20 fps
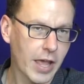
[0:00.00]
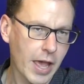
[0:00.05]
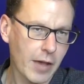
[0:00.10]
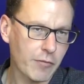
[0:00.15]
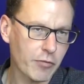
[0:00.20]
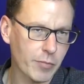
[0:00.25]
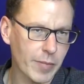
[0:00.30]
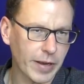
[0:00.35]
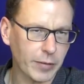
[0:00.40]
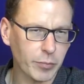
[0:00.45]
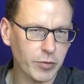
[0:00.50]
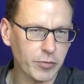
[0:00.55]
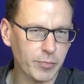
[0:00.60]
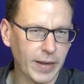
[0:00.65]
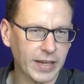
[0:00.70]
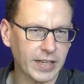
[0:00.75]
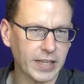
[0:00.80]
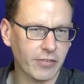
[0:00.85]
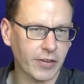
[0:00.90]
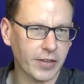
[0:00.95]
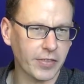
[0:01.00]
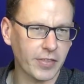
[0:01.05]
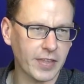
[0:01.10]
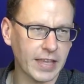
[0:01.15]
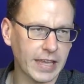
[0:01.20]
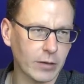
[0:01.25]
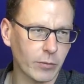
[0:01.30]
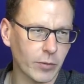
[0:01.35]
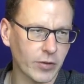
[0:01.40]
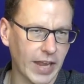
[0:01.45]
From that perspective, I
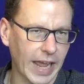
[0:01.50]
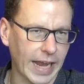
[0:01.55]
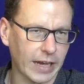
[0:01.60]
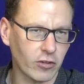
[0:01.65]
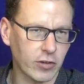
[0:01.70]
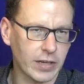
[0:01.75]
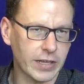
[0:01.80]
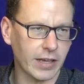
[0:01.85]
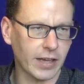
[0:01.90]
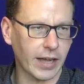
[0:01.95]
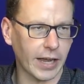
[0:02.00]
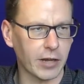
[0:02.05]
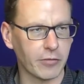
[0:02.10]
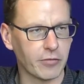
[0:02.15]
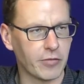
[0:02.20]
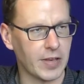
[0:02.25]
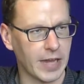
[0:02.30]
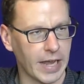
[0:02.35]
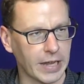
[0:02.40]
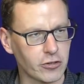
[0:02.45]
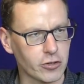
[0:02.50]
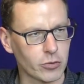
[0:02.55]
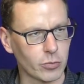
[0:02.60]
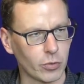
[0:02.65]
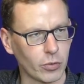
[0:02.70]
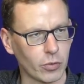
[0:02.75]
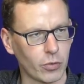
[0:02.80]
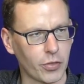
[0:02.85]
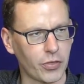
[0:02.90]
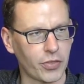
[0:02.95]
think it was actually a kind of
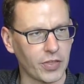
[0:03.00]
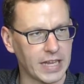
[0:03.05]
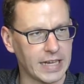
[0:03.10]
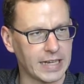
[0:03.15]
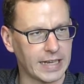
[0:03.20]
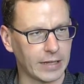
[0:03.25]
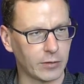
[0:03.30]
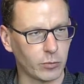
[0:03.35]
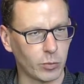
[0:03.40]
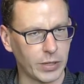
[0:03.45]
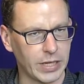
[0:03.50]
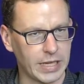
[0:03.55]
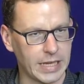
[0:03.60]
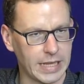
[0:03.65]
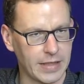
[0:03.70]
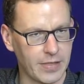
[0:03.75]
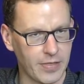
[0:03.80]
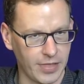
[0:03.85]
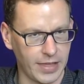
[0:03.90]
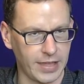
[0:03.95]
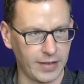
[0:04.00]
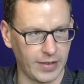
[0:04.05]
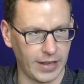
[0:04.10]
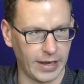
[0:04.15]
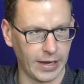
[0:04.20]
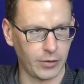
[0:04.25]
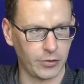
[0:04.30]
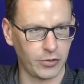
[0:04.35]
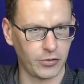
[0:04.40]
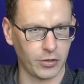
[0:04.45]
natural thing that we did
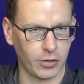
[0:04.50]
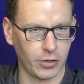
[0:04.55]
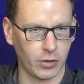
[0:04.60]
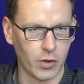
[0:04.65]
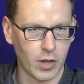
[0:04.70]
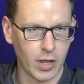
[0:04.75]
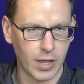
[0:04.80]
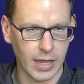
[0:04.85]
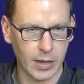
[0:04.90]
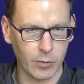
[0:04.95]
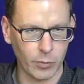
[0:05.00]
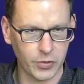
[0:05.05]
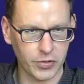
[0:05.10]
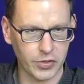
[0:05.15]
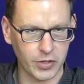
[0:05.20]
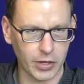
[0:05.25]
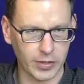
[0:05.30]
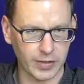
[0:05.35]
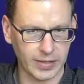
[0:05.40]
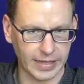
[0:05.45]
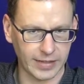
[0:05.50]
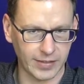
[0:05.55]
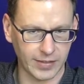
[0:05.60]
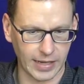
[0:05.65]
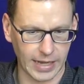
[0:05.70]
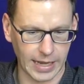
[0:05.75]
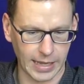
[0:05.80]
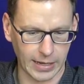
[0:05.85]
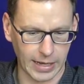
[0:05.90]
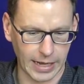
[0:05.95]
there. So it was not that
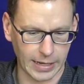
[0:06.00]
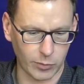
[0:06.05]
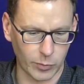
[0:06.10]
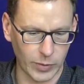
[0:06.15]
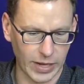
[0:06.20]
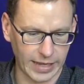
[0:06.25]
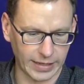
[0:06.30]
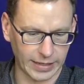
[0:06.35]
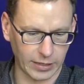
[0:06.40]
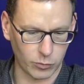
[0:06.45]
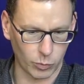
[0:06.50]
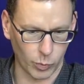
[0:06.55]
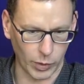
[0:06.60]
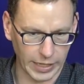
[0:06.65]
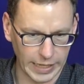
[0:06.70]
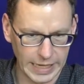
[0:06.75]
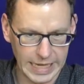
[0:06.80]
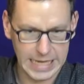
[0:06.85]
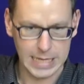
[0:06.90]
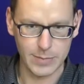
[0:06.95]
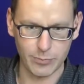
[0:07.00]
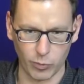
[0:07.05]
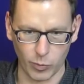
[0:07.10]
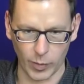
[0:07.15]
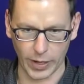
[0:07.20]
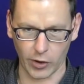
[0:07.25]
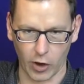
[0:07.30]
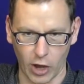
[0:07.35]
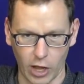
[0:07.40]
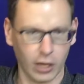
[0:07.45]
like we had this one leap
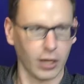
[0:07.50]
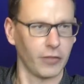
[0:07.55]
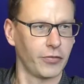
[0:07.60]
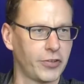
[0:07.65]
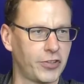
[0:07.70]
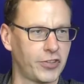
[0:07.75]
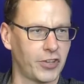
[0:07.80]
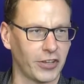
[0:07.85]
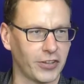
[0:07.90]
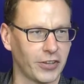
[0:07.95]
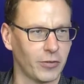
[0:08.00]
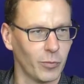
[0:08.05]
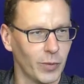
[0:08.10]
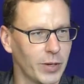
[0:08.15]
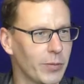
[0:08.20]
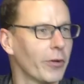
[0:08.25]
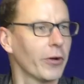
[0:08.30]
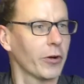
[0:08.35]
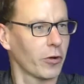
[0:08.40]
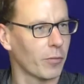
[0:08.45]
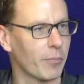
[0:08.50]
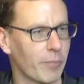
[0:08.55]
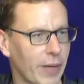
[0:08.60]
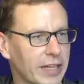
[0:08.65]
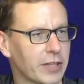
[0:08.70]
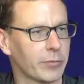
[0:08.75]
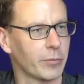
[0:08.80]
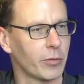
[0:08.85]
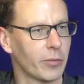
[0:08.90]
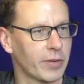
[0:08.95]
where all of a sudden we were
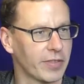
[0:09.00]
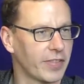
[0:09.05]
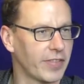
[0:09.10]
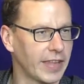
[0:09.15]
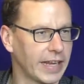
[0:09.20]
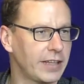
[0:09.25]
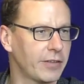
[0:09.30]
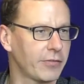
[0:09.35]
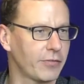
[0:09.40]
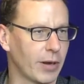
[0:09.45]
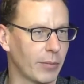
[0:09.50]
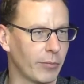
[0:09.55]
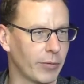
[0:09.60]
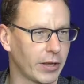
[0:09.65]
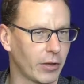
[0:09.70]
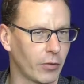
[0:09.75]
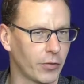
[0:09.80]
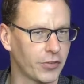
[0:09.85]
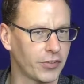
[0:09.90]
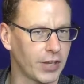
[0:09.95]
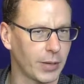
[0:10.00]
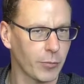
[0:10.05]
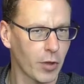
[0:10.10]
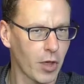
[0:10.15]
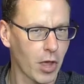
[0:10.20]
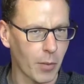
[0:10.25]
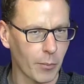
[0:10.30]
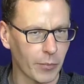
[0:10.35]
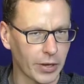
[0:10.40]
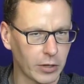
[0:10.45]
compatible with the data fabric concept,
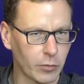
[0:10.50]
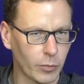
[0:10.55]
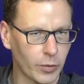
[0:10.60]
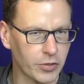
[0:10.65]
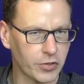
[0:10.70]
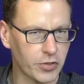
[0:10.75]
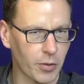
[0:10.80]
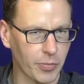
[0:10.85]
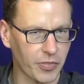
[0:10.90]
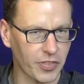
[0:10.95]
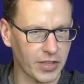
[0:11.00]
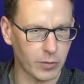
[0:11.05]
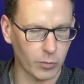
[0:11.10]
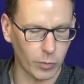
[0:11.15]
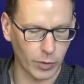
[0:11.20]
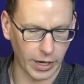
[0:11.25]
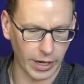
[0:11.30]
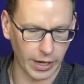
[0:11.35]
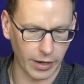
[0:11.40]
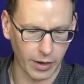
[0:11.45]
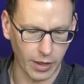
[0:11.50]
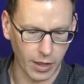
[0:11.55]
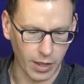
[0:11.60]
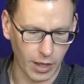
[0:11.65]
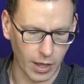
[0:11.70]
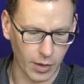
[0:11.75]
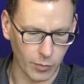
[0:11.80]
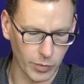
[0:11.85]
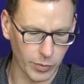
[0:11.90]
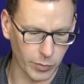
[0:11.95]
but it was something where
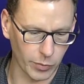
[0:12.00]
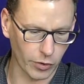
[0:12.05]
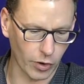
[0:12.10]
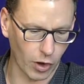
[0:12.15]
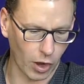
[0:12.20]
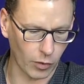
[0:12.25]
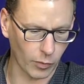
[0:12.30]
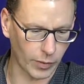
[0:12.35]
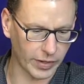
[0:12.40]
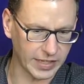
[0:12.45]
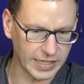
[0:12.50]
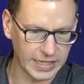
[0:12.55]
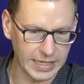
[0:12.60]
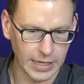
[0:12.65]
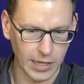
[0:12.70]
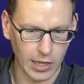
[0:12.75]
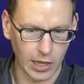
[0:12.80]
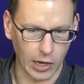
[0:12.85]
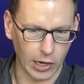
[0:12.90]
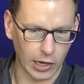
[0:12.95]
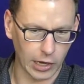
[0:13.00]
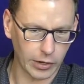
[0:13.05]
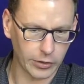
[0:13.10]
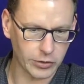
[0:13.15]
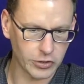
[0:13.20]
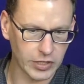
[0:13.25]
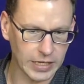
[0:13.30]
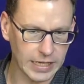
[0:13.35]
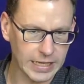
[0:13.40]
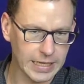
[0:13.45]
we were already
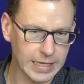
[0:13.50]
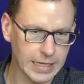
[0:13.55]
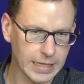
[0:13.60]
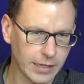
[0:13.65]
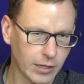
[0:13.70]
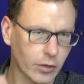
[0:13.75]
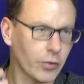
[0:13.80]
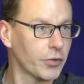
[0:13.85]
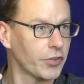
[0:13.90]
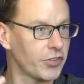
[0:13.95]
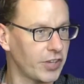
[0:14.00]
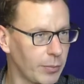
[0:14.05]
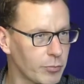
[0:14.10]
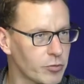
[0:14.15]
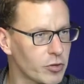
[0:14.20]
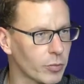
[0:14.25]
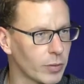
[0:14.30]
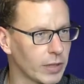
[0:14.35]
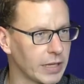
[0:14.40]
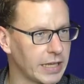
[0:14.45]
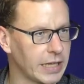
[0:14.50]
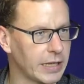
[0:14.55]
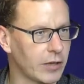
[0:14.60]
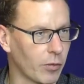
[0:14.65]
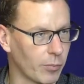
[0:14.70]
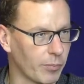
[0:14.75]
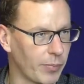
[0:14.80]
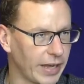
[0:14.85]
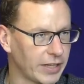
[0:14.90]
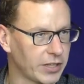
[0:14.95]
largely conceptually
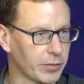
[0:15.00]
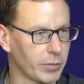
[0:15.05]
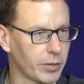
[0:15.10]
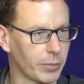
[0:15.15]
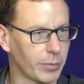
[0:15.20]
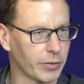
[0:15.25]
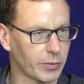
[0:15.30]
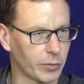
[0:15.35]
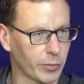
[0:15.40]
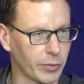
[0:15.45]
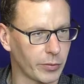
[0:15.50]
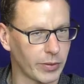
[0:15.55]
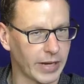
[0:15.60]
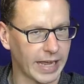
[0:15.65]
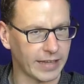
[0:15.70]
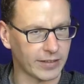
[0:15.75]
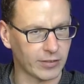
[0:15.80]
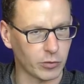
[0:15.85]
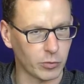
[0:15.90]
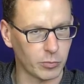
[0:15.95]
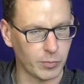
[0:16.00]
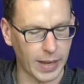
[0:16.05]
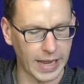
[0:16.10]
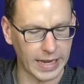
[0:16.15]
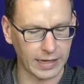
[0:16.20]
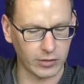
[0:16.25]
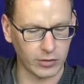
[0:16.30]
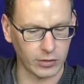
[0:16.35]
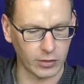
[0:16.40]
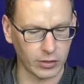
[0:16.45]
compatible, where we had to
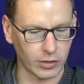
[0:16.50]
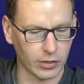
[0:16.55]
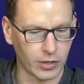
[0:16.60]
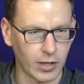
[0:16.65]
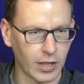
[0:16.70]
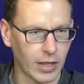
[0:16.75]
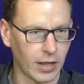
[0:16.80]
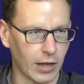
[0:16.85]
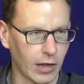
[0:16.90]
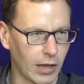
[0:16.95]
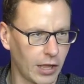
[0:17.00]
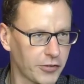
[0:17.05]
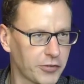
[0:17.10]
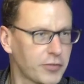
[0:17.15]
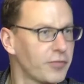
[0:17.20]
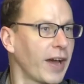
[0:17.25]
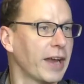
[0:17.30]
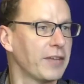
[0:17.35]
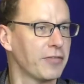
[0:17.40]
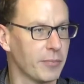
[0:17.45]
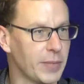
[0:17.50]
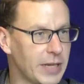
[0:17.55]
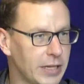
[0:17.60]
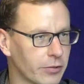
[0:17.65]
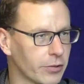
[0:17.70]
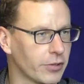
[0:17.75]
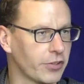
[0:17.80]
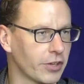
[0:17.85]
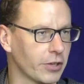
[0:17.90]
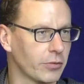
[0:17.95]
make the last 5
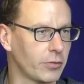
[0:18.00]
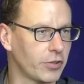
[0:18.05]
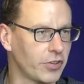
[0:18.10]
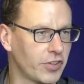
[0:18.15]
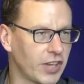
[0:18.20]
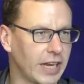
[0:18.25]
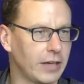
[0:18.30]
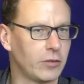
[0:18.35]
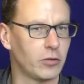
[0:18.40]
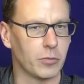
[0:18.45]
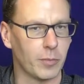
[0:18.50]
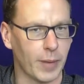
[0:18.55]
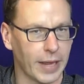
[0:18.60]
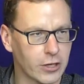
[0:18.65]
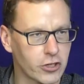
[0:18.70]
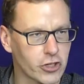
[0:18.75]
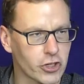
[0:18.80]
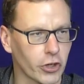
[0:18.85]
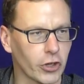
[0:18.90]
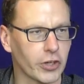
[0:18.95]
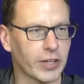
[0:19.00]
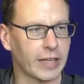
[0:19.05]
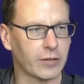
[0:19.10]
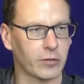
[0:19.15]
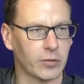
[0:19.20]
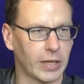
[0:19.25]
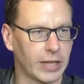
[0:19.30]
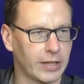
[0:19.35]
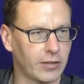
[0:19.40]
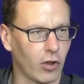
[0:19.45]
meters, so to say, to make sure
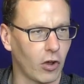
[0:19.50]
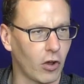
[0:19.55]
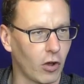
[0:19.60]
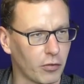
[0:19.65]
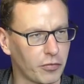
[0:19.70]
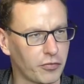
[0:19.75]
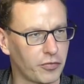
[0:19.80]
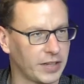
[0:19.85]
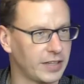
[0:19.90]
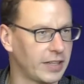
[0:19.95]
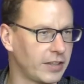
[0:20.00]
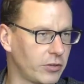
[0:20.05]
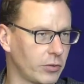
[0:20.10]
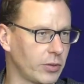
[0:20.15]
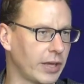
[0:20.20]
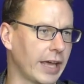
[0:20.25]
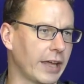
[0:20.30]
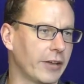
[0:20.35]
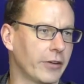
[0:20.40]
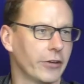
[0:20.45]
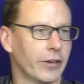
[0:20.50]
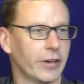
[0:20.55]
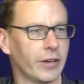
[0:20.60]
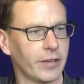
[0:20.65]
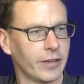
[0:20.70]
that it all fitted together.